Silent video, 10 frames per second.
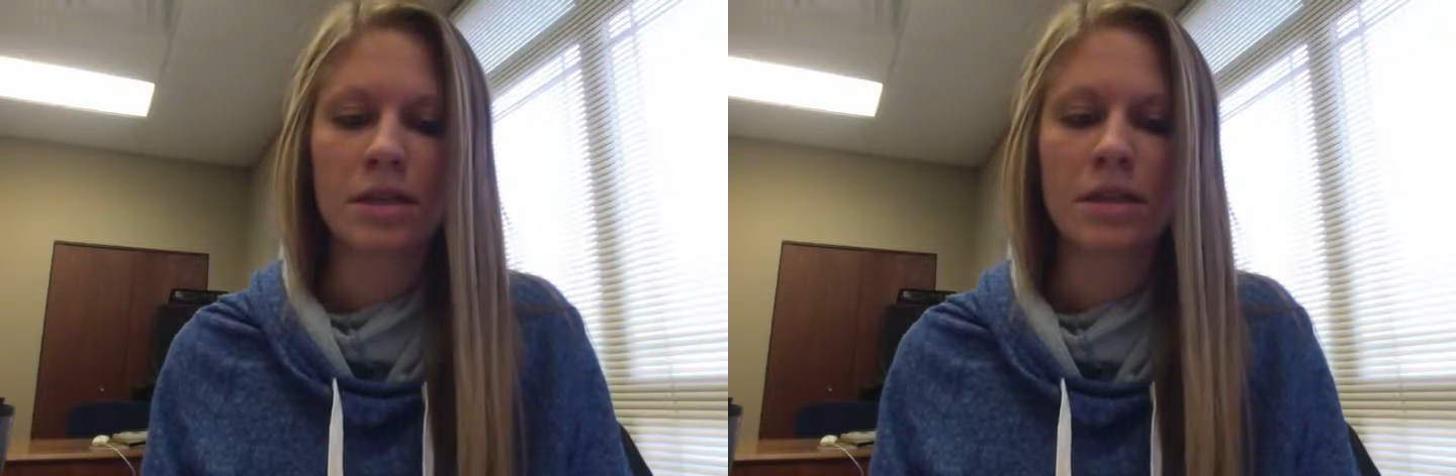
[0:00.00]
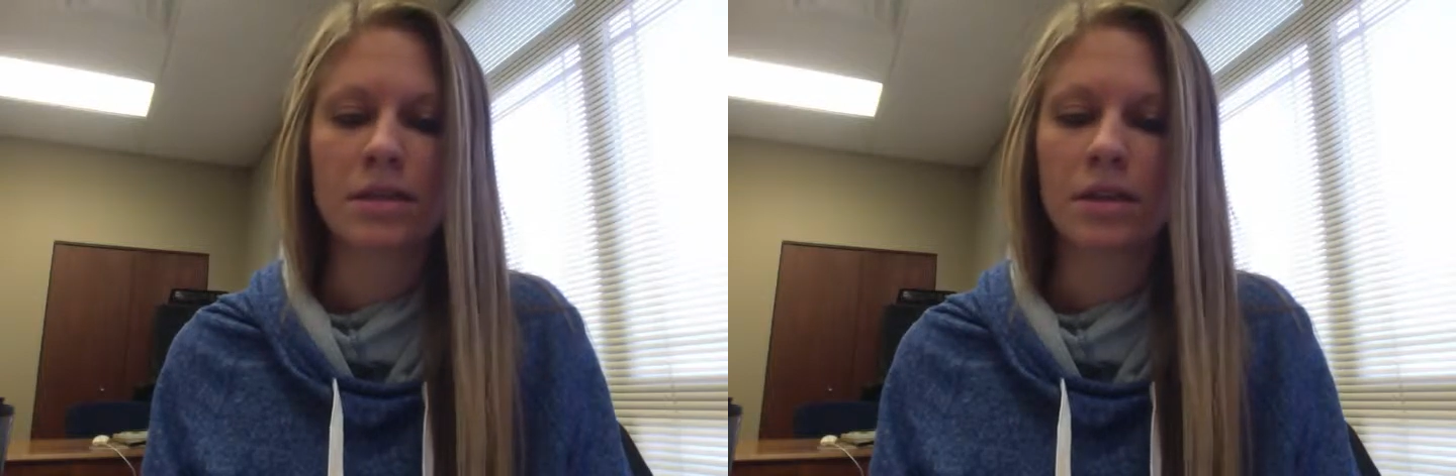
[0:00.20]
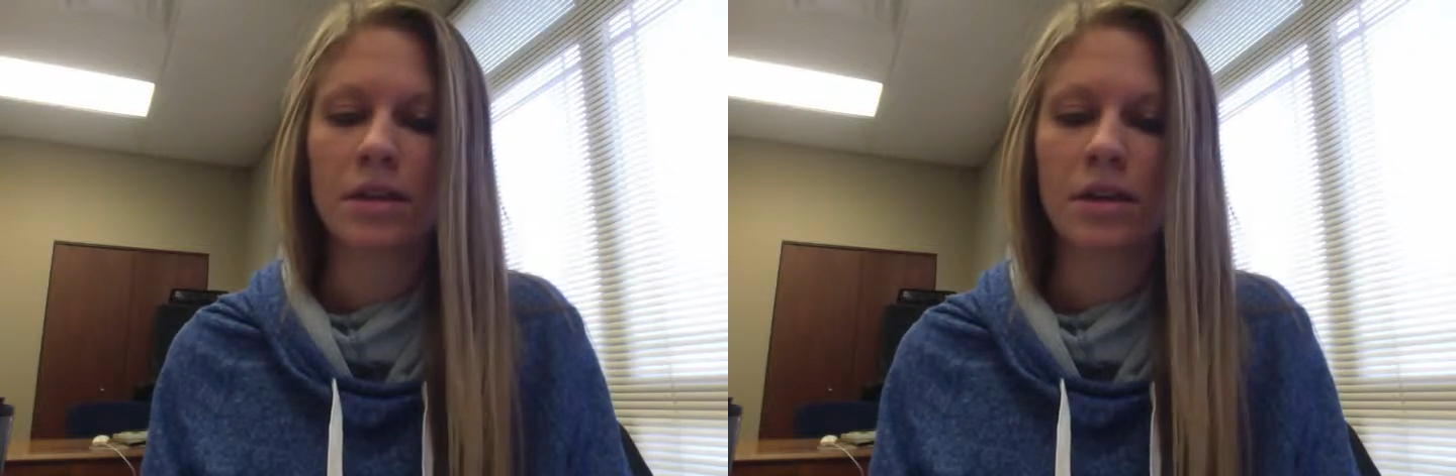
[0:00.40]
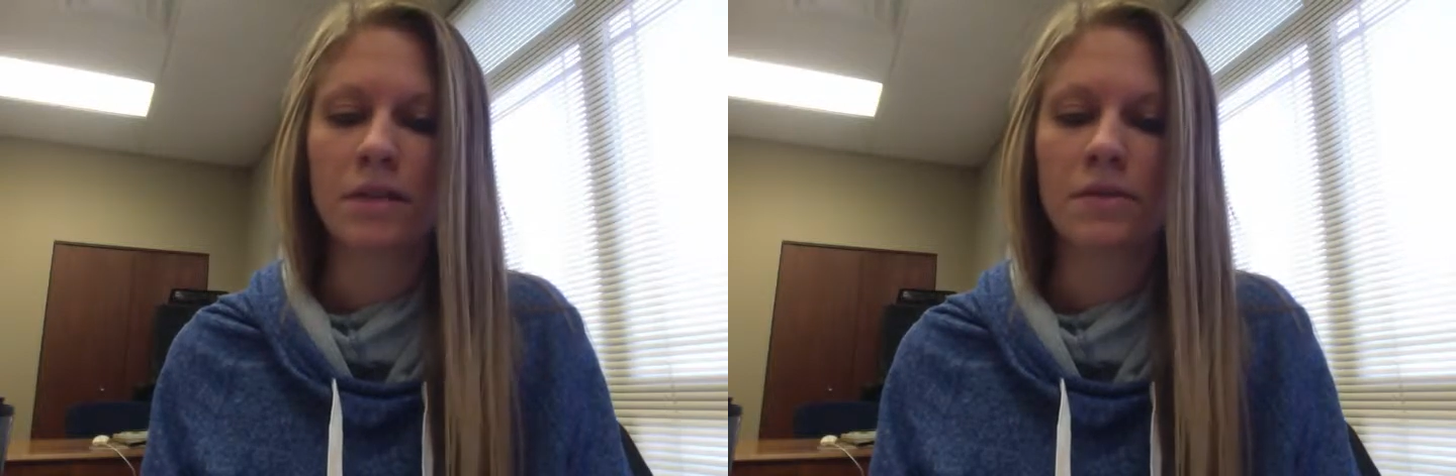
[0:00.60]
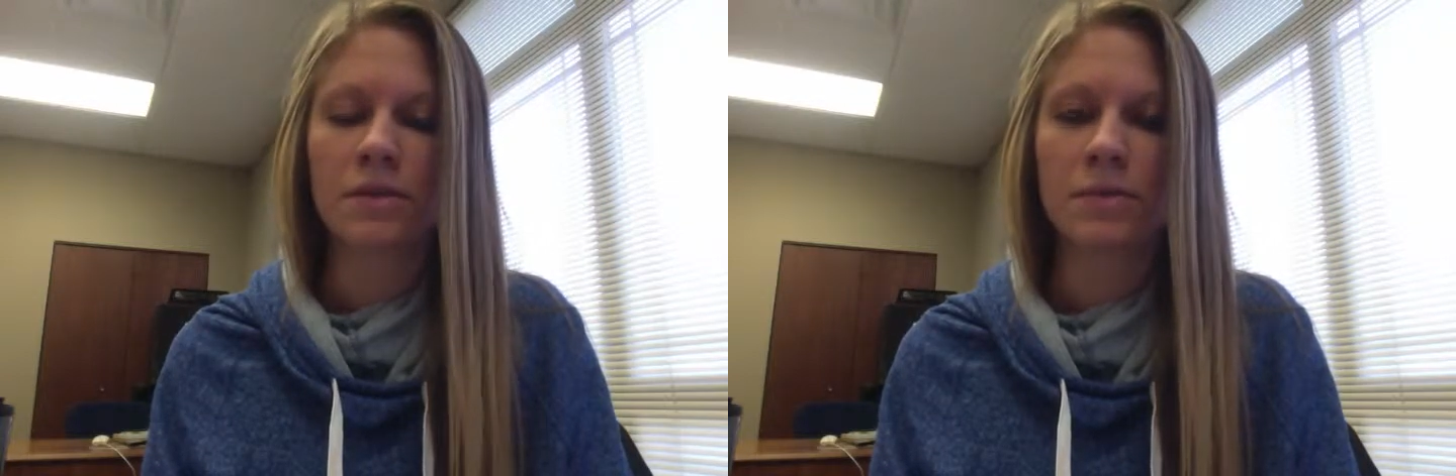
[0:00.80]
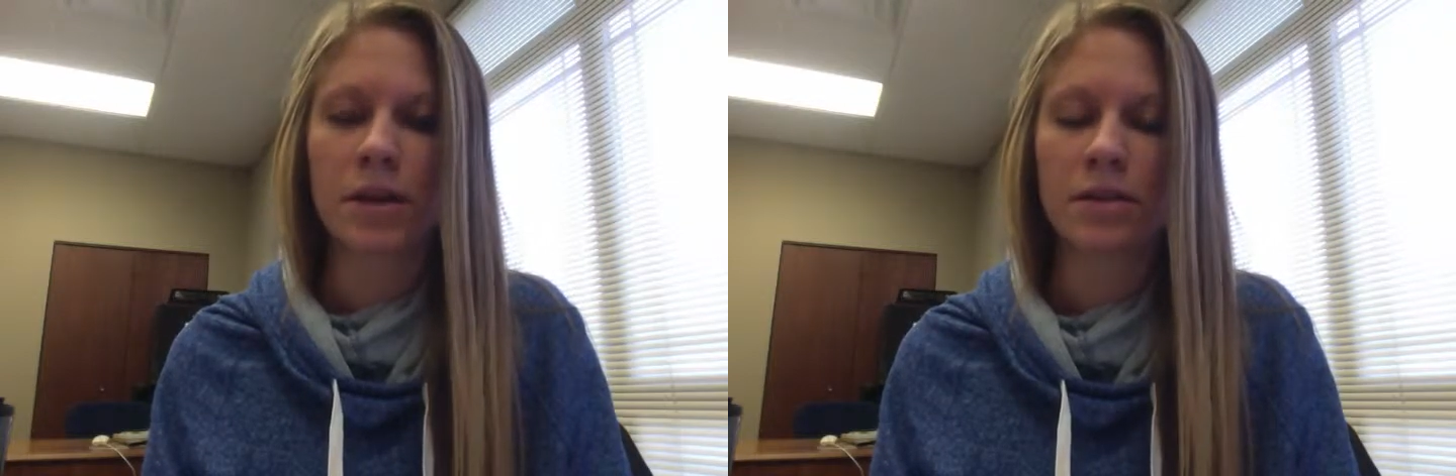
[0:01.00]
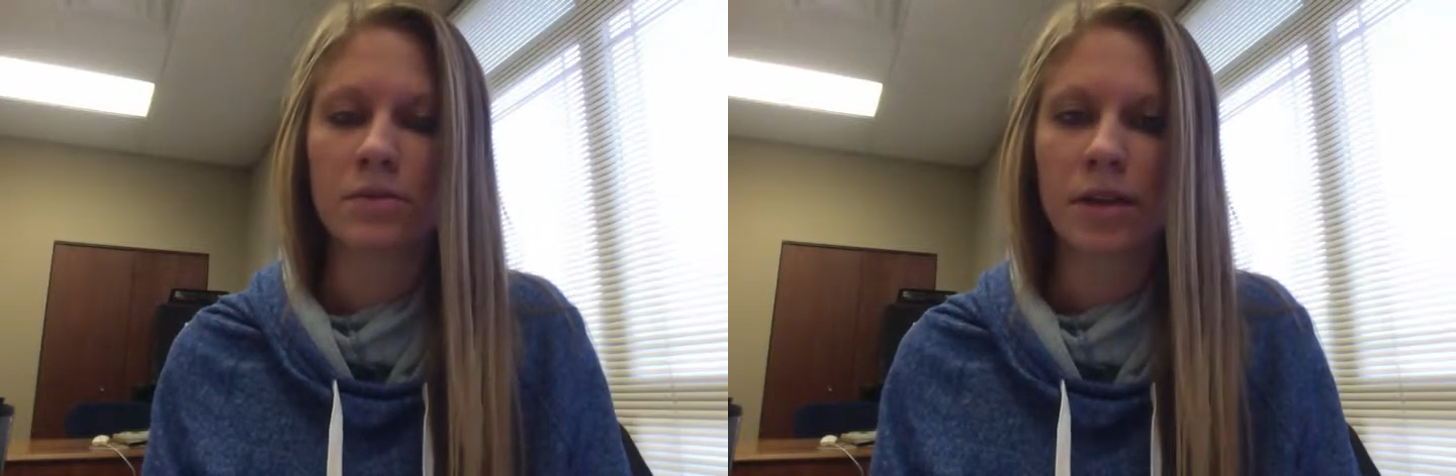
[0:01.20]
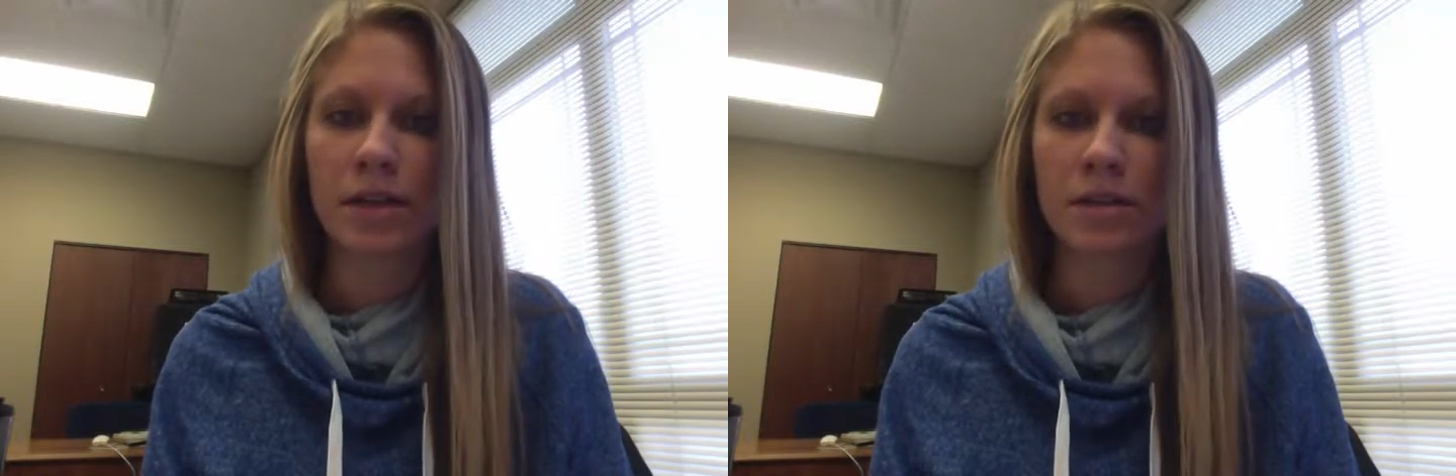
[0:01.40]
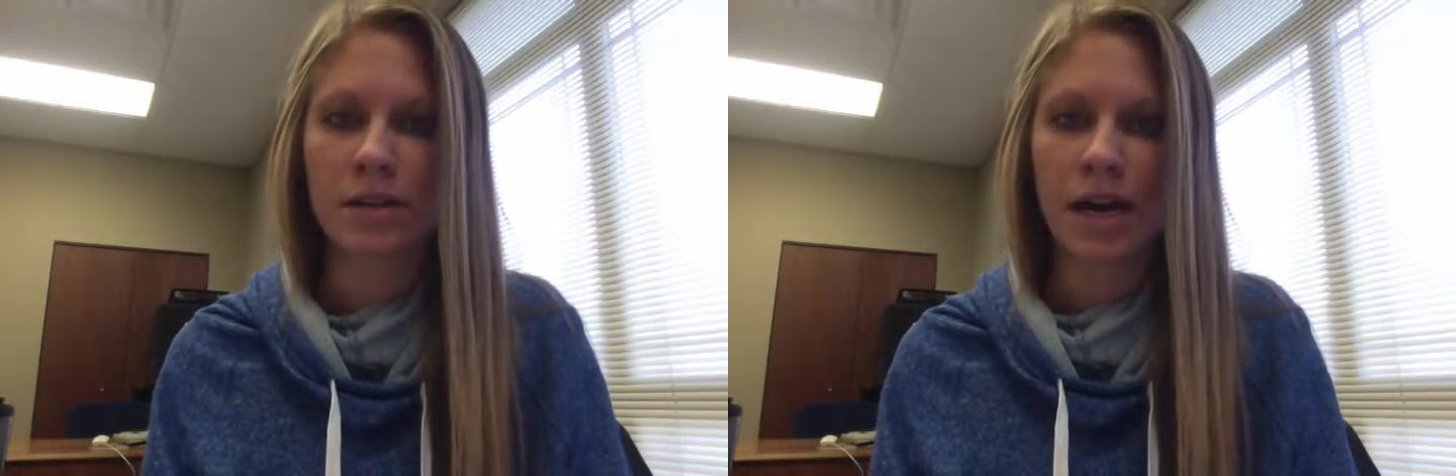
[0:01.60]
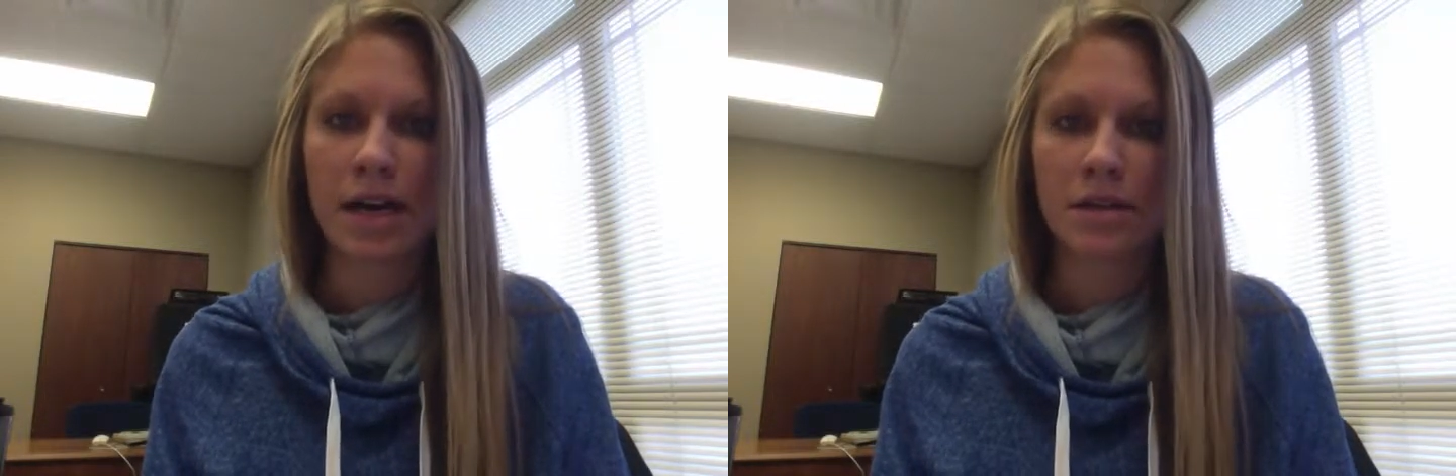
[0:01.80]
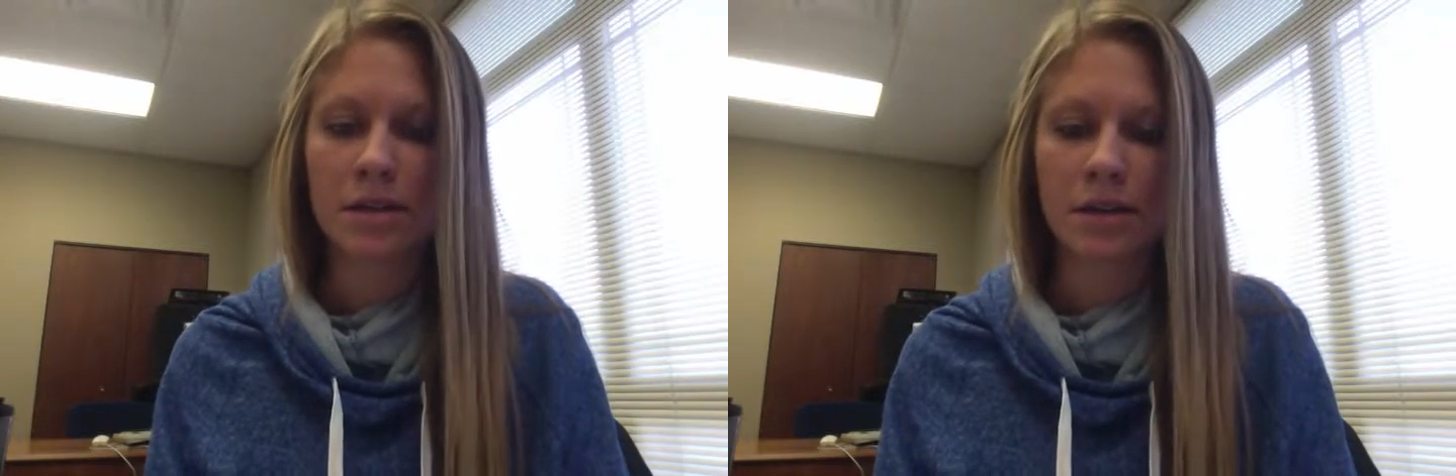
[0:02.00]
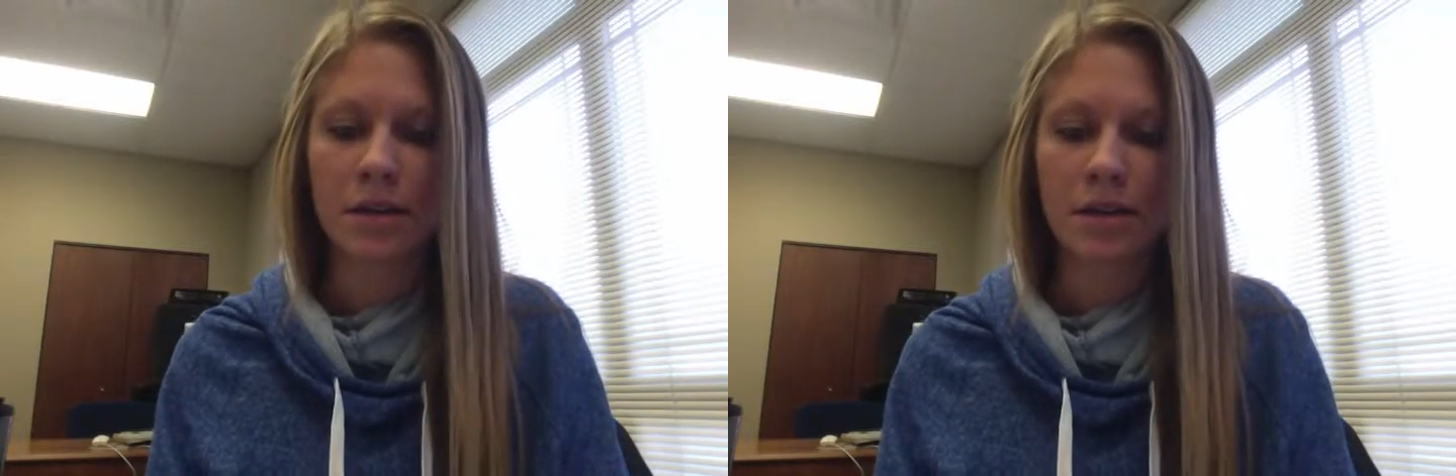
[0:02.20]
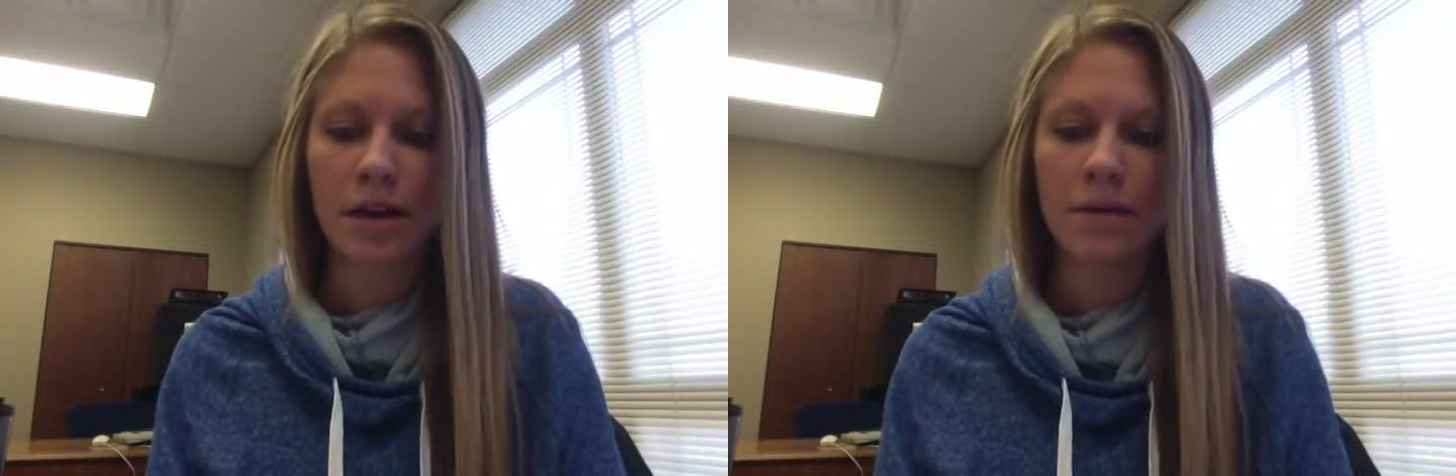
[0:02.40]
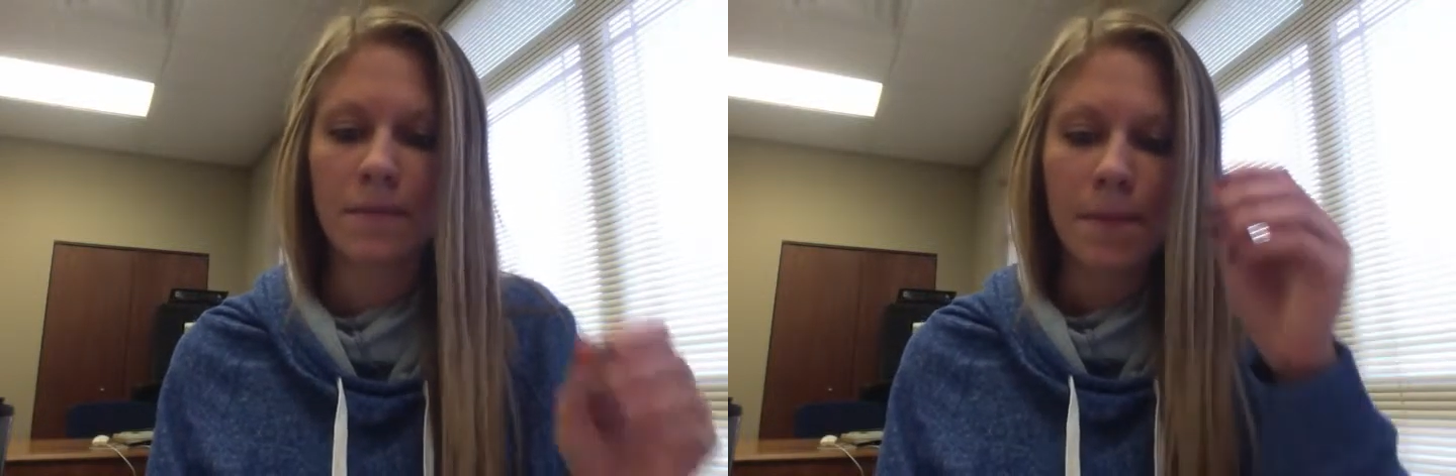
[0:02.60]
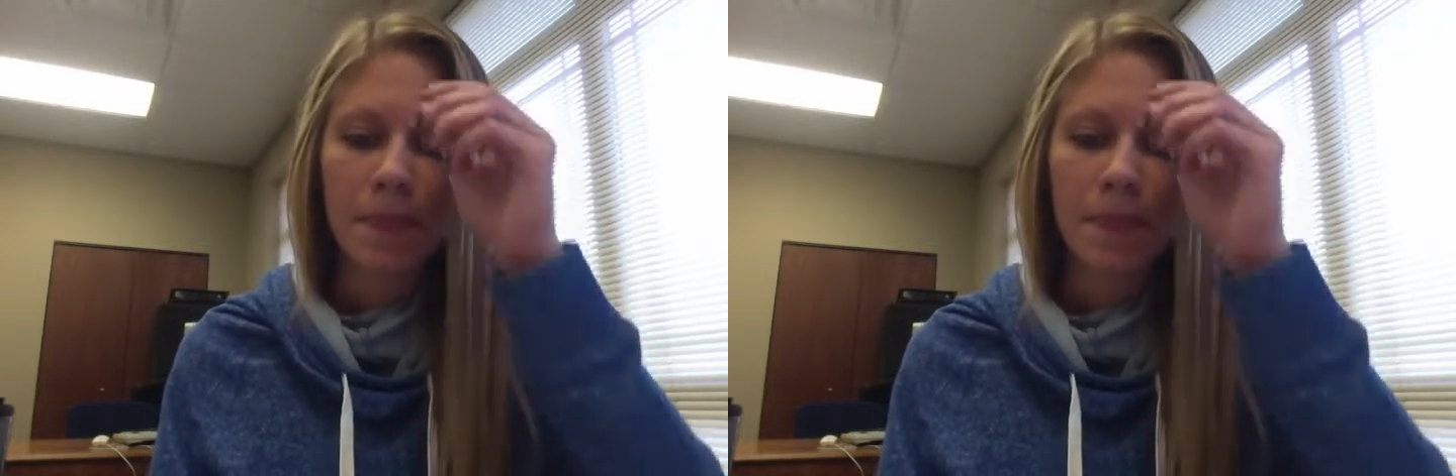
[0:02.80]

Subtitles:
it is unclear if the respondents were answering honestly or not.